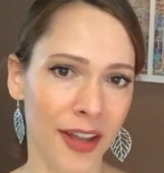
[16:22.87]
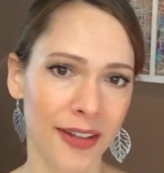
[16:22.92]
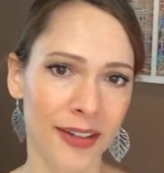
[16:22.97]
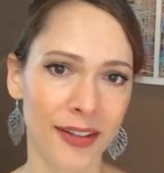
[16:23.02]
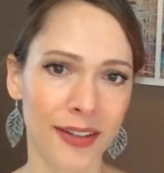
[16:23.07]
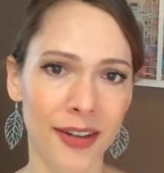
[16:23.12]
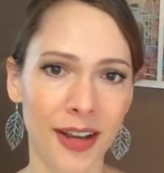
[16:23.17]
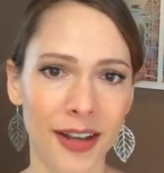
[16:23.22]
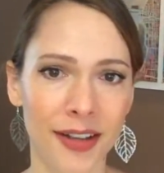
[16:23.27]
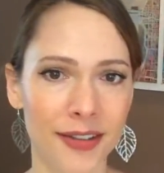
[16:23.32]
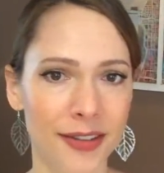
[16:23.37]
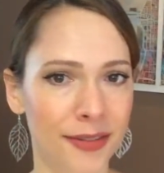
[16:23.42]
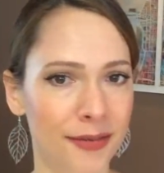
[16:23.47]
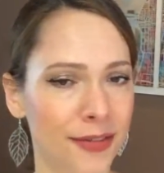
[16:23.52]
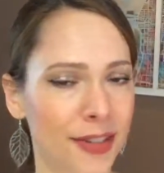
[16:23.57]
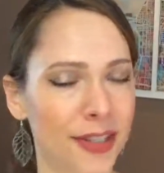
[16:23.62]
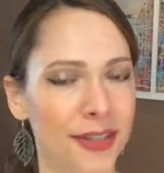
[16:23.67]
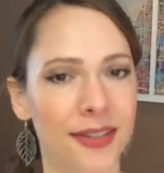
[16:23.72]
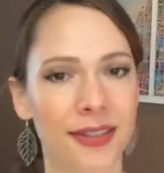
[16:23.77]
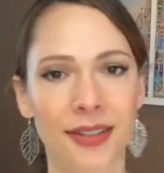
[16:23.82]
And you guys
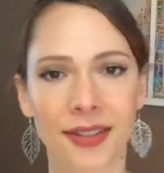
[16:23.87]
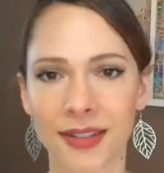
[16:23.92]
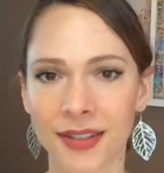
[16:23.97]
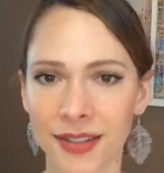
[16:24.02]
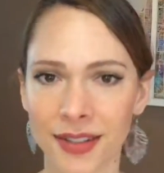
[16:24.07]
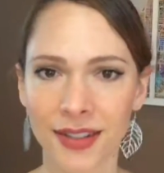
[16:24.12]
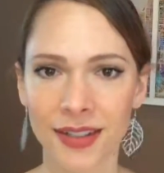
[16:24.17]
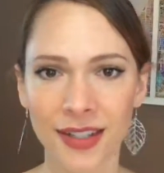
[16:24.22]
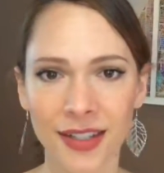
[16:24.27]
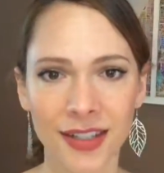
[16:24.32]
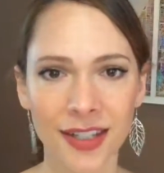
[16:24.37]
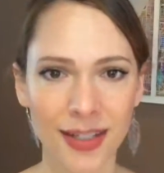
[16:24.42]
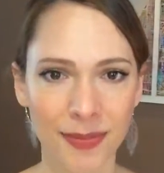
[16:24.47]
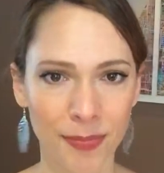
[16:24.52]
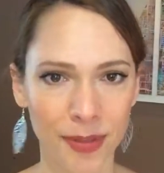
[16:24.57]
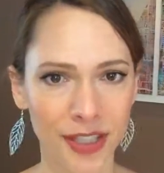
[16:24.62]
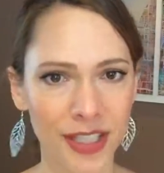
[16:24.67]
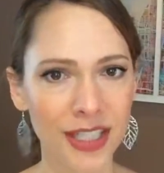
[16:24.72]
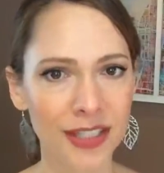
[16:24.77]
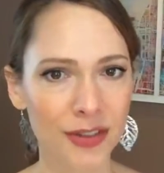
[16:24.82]
just
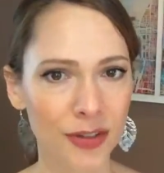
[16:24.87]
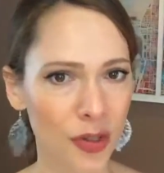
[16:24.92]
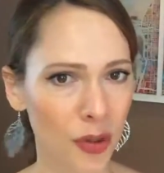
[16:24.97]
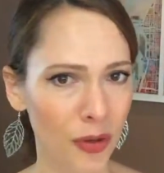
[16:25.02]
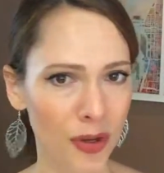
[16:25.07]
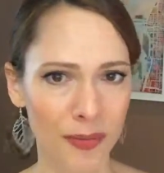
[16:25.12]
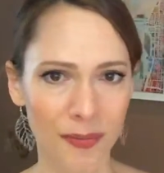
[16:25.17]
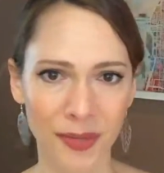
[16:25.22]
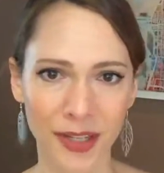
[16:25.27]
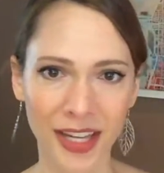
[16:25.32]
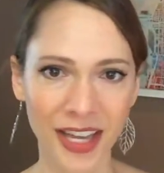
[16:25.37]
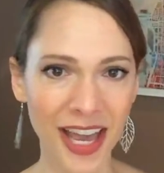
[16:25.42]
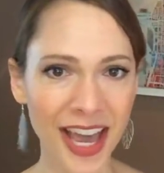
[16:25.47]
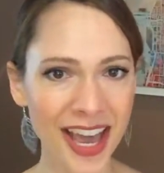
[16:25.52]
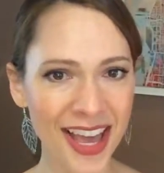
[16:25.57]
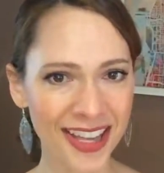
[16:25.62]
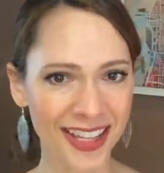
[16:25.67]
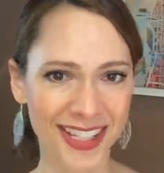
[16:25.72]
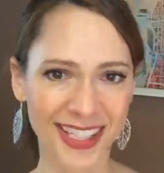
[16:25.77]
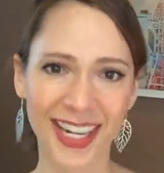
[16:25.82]
please do it,
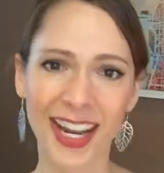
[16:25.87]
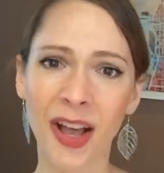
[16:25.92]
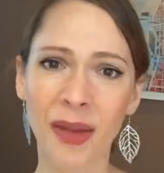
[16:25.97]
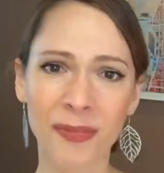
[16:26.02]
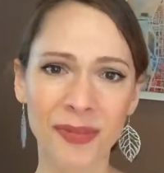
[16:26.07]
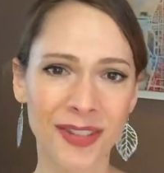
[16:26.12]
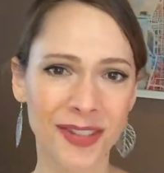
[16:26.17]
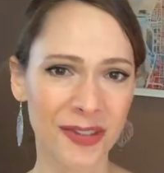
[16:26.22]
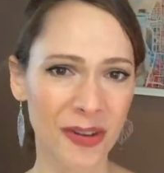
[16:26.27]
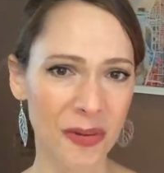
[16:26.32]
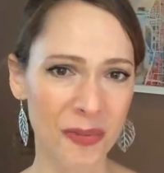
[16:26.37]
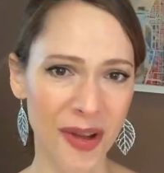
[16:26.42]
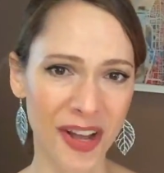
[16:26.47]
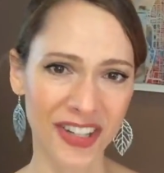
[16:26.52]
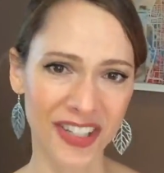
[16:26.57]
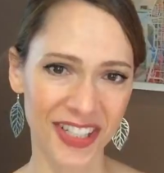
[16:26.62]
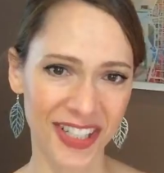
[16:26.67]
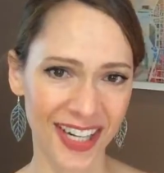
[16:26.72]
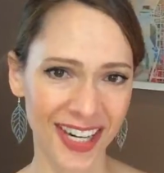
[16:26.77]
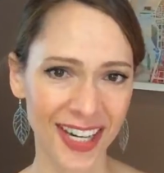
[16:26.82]
because it helps so
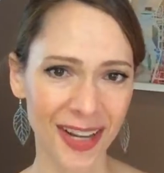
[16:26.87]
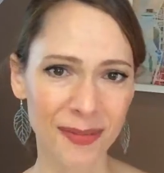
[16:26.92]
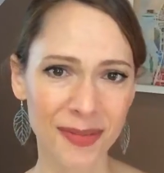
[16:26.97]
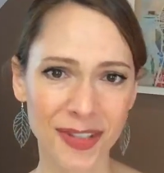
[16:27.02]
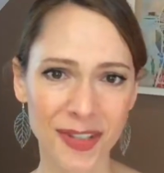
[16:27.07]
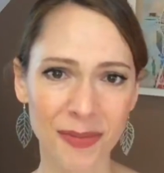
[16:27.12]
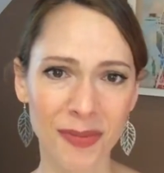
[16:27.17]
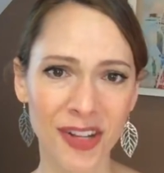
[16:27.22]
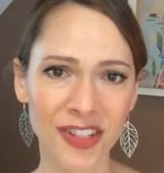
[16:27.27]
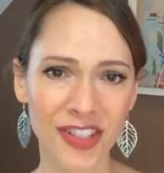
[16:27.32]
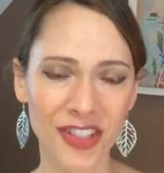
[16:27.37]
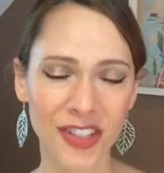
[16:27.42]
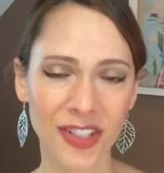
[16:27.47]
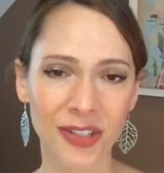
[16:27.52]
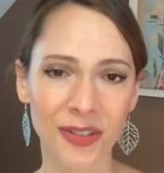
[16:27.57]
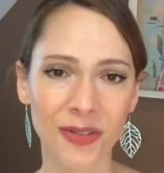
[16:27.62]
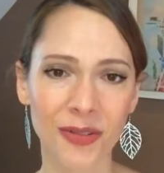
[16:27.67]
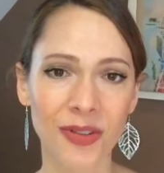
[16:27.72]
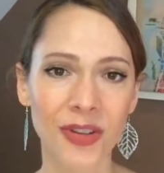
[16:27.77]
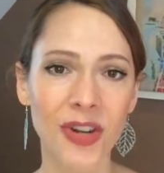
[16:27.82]
much. It helps so much
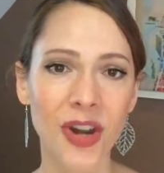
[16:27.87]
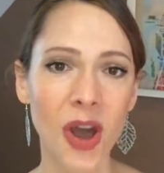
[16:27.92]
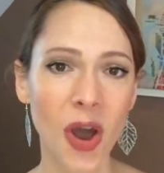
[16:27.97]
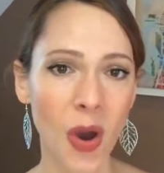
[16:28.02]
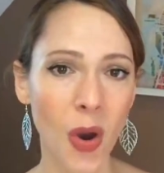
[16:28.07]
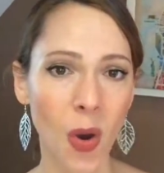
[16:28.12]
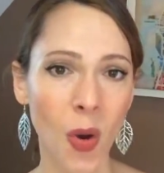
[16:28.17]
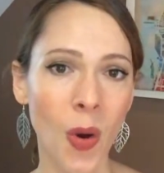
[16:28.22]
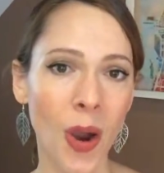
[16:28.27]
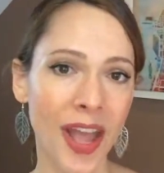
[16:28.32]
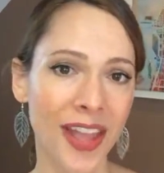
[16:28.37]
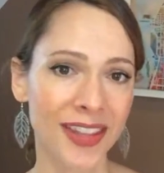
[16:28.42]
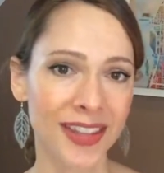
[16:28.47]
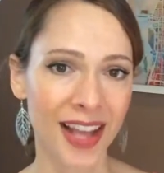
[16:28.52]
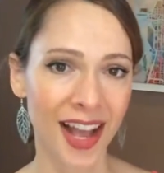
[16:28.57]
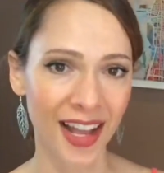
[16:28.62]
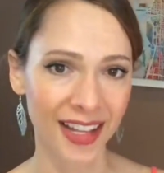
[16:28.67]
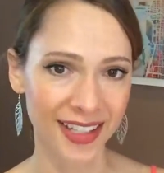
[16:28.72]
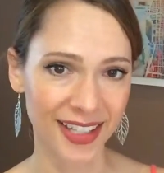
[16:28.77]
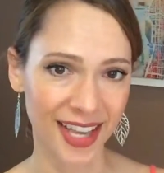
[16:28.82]
to know and
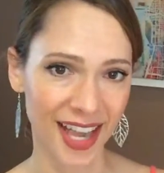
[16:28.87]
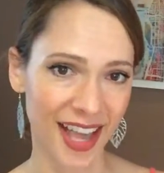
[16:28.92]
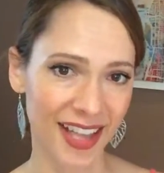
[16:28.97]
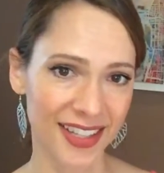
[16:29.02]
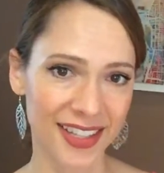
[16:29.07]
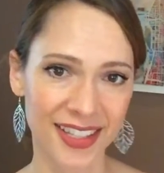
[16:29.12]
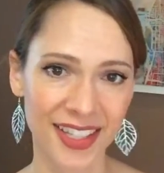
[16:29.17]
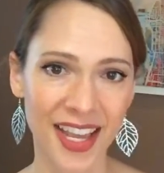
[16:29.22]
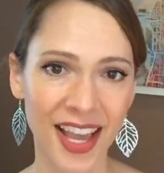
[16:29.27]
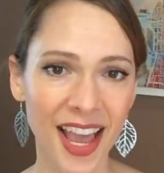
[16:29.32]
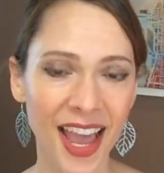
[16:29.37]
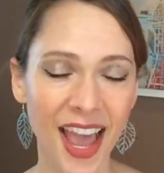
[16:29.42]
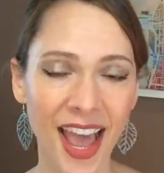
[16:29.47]
not guess.